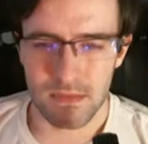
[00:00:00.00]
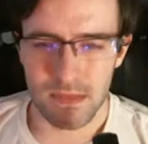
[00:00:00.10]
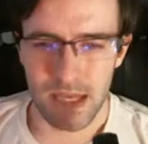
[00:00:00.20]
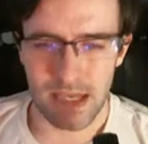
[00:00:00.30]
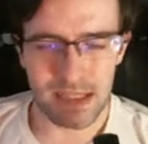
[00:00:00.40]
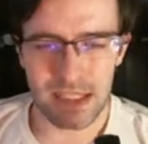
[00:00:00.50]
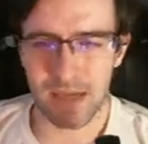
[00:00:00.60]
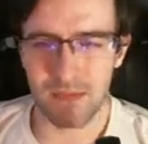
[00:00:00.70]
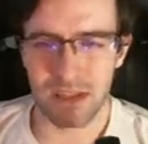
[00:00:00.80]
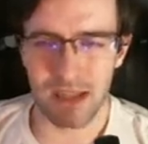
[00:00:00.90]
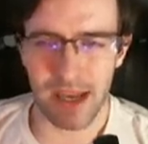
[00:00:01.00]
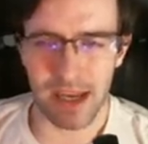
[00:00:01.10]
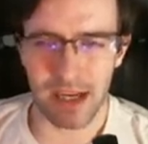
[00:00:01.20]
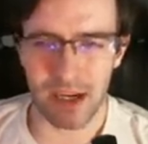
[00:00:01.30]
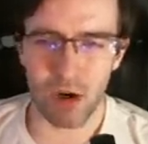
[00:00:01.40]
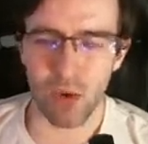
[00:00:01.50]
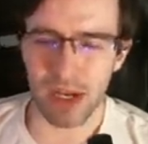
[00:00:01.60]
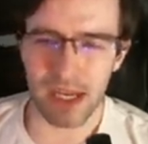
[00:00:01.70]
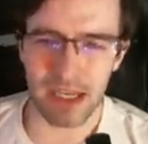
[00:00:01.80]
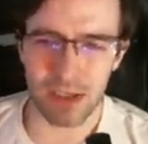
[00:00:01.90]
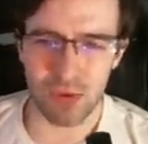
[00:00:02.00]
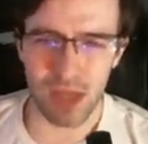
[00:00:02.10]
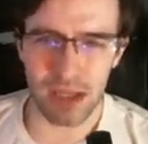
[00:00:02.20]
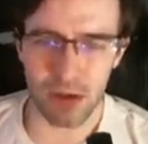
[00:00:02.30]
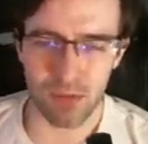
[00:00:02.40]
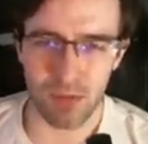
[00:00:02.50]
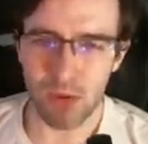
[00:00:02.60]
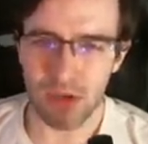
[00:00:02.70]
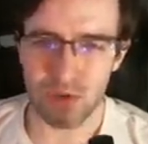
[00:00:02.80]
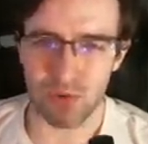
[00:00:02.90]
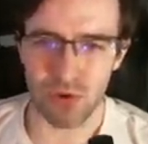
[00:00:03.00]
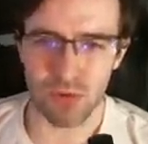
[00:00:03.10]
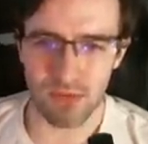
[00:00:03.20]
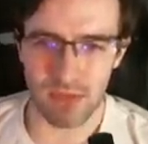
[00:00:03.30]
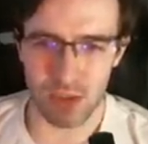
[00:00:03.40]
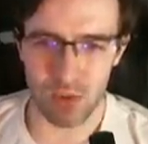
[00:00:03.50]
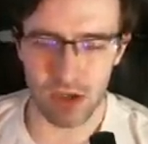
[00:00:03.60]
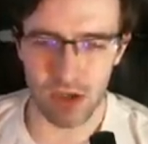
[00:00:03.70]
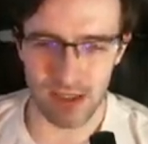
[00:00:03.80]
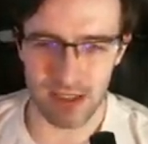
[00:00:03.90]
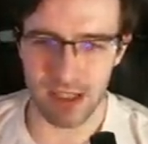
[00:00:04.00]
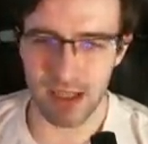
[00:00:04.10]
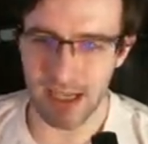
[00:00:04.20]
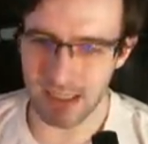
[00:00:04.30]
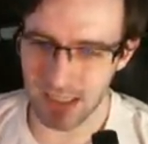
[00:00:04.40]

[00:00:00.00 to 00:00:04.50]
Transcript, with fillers: And it seems like going into that little bonus room is what causes the lights